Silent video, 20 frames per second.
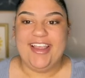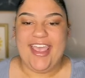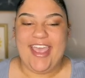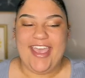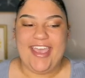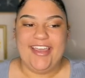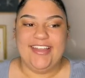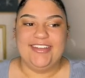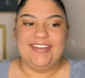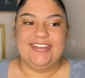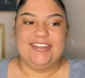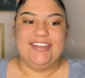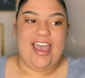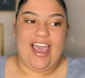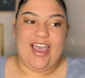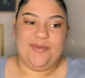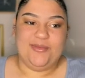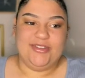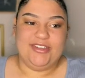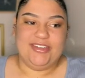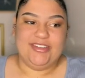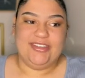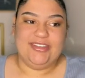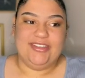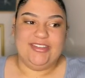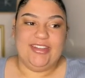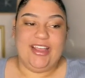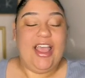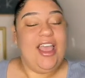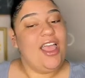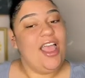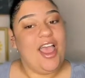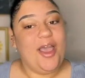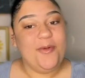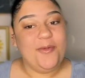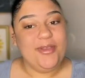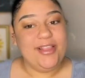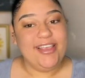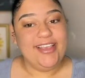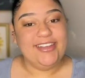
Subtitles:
and I'm really